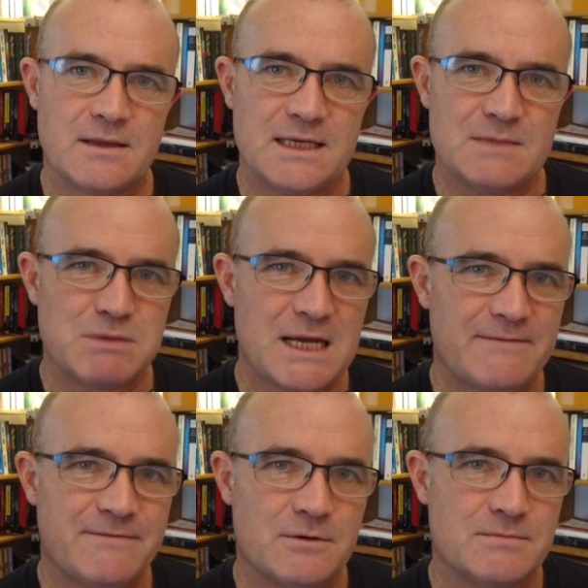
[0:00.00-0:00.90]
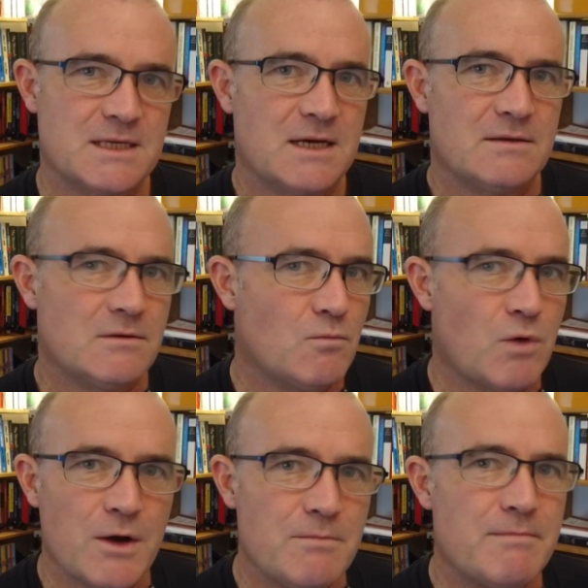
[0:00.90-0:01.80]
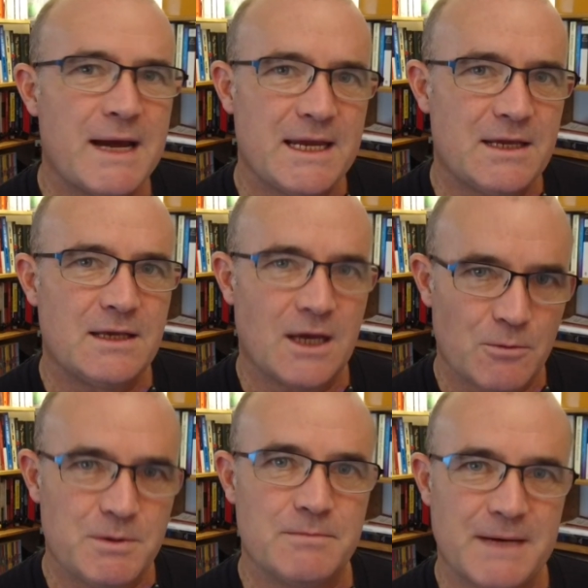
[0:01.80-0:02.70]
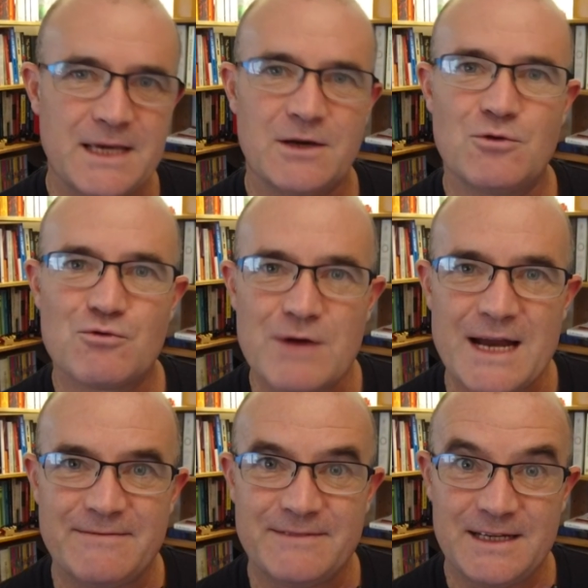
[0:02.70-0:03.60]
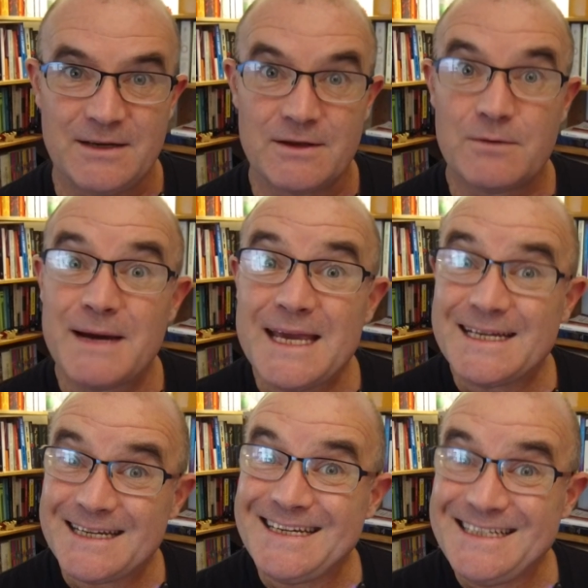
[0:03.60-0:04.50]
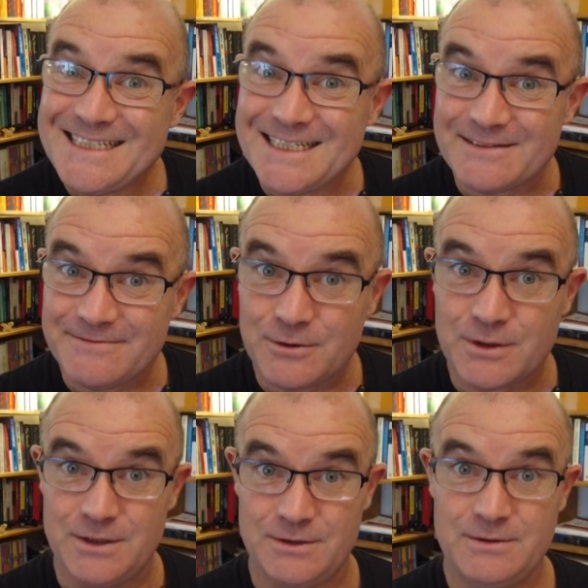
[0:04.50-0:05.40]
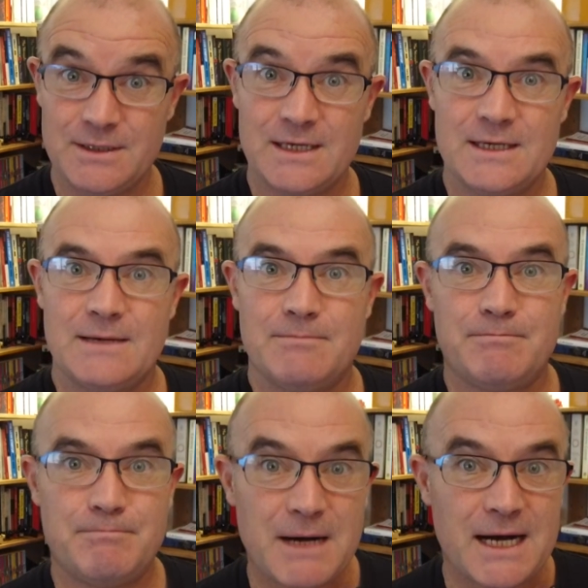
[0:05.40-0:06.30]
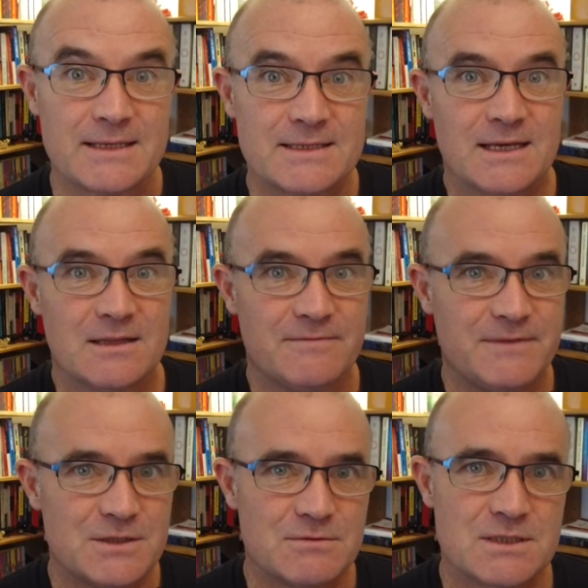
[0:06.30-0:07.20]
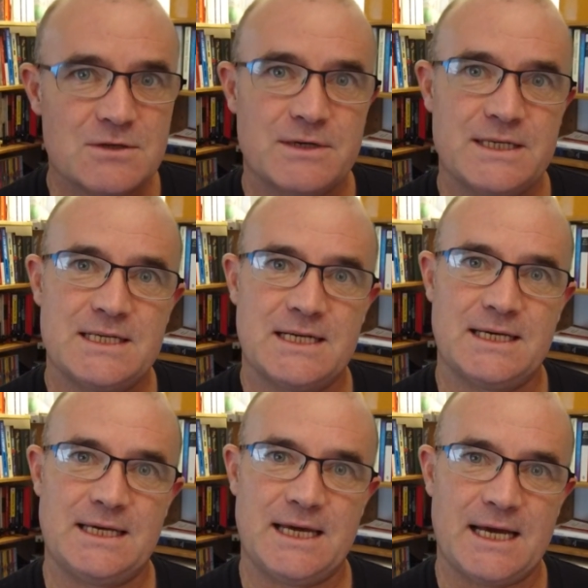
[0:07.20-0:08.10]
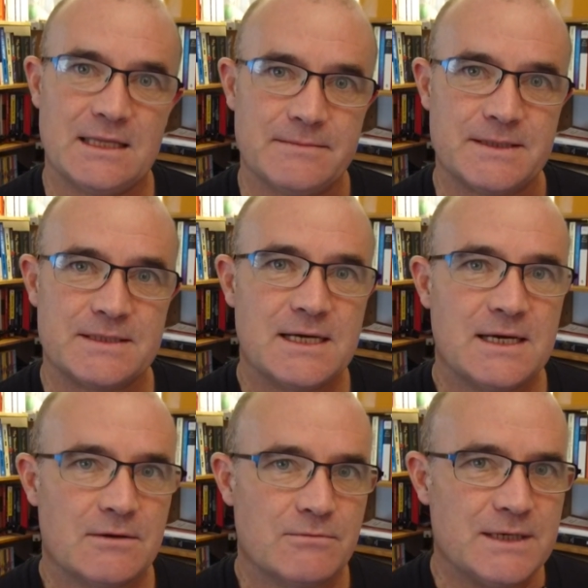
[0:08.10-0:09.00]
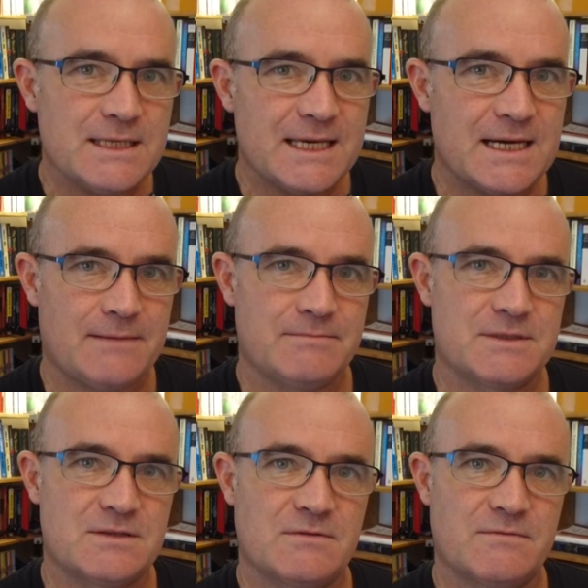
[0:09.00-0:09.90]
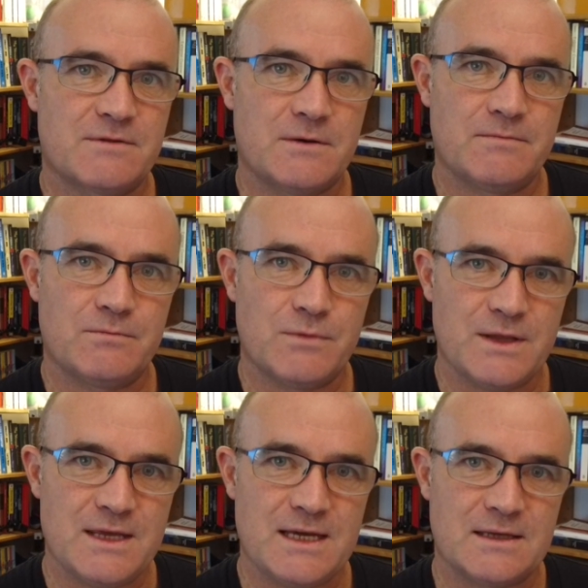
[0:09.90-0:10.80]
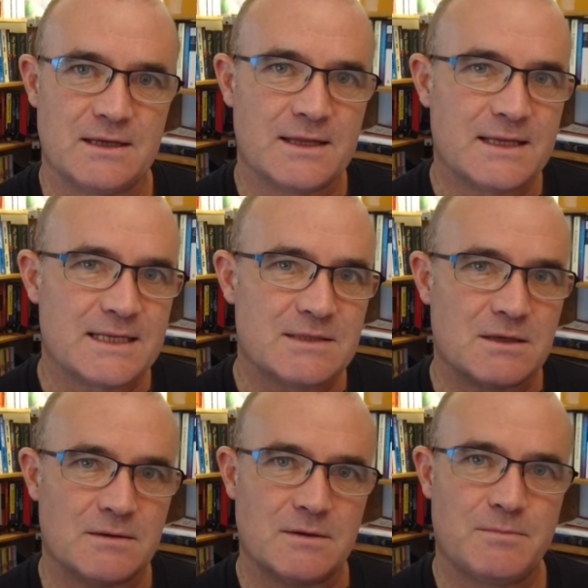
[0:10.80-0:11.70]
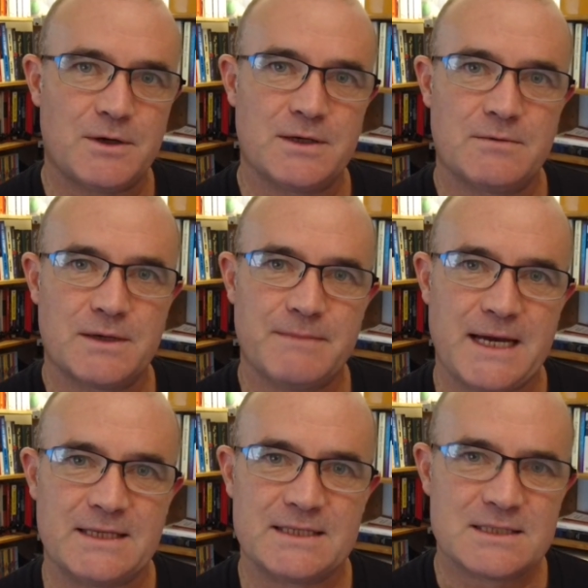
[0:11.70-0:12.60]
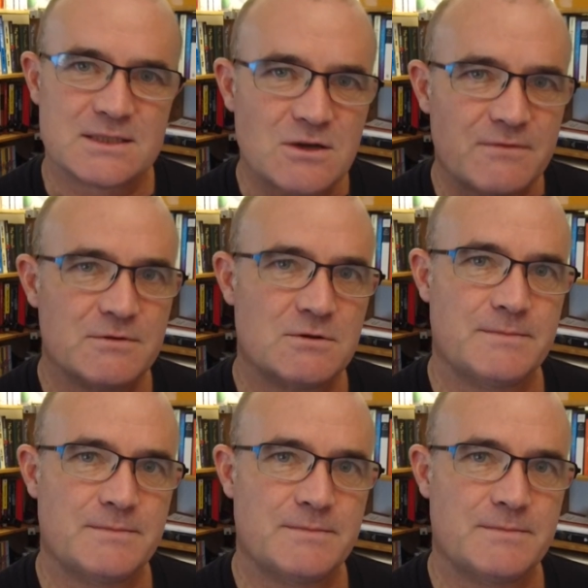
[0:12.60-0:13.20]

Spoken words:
these platforms won't help you make great video. They'll make it easier for you, but the visual storytelling element really comes from within. And I think that's the point I want to make. This is soft